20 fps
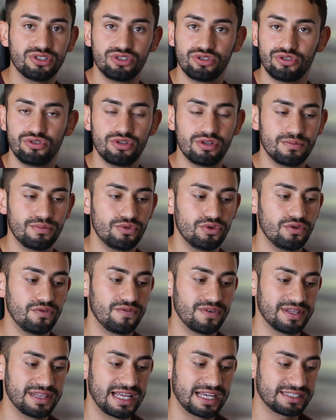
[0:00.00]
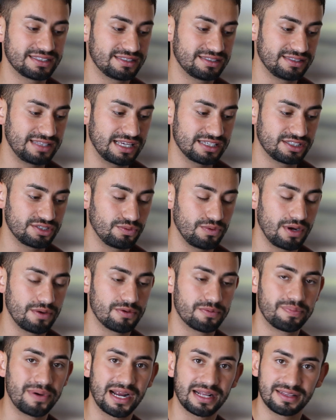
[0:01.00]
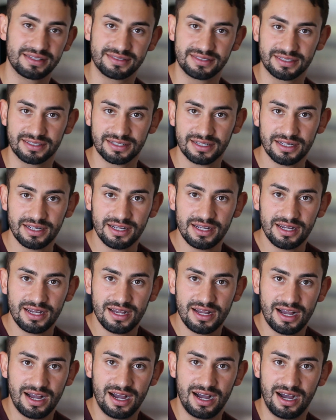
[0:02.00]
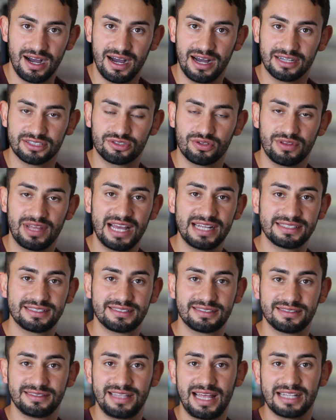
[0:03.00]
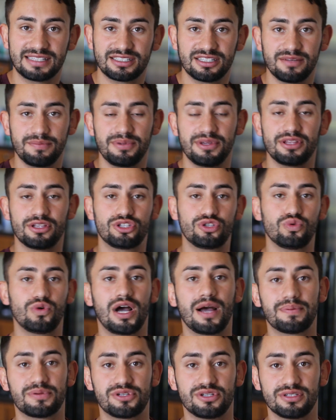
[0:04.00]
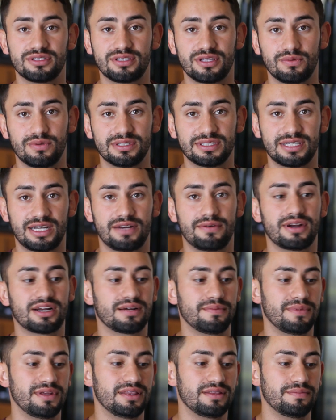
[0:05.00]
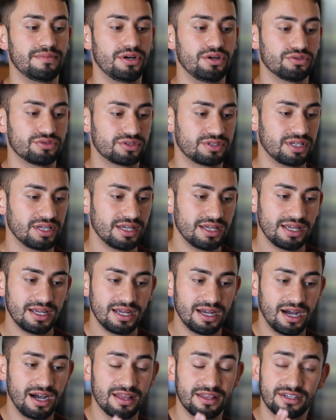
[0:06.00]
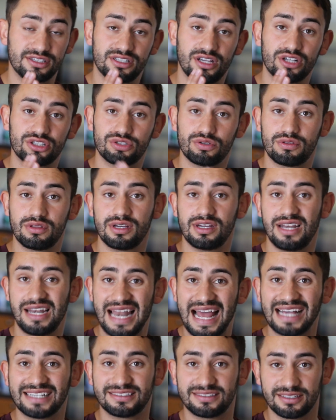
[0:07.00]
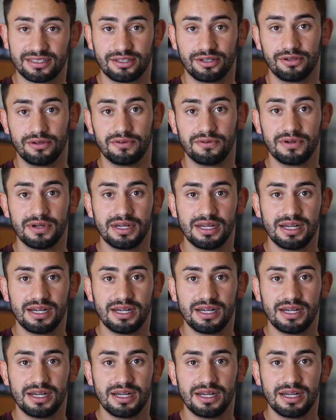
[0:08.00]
as you do the move, and that's the way we're practicing. So that's gonna be the two options, the ones that I recommend the most. There's also the elastical.